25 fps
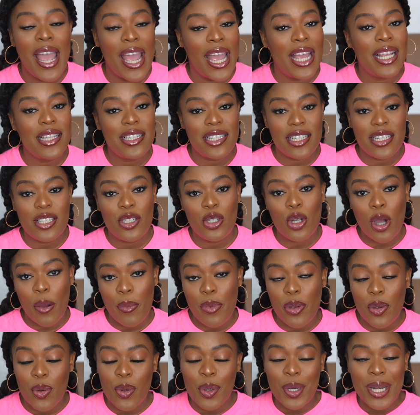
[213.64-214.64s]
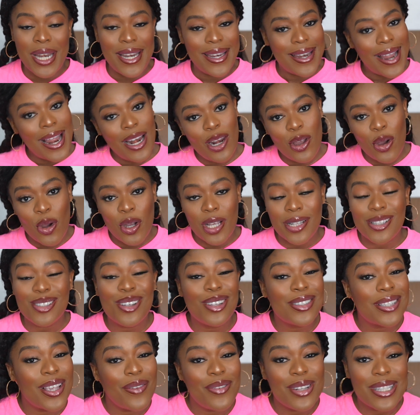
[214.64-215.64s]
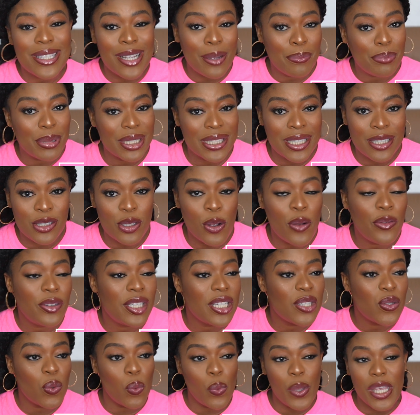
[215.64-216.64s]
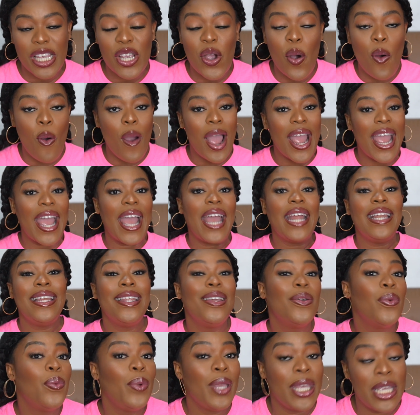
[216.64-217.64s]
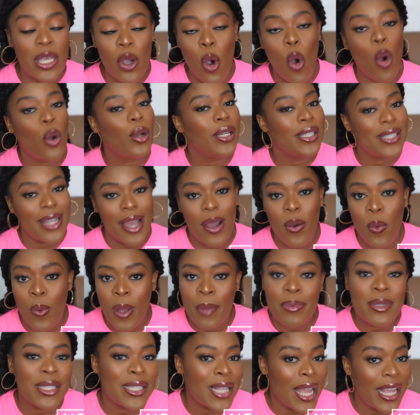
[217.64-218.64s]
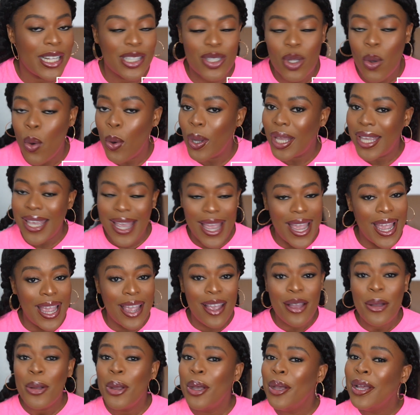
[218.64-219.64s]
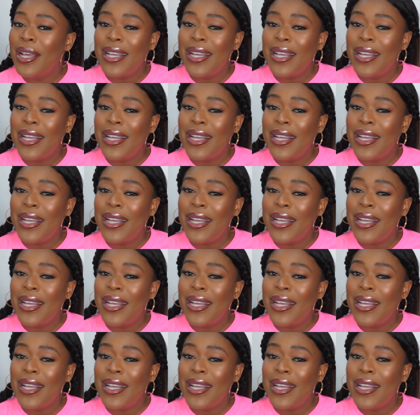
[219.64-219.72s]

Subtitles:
NGW Nelo. It's going to give you 10% off this wig or any wig on their website. Okay?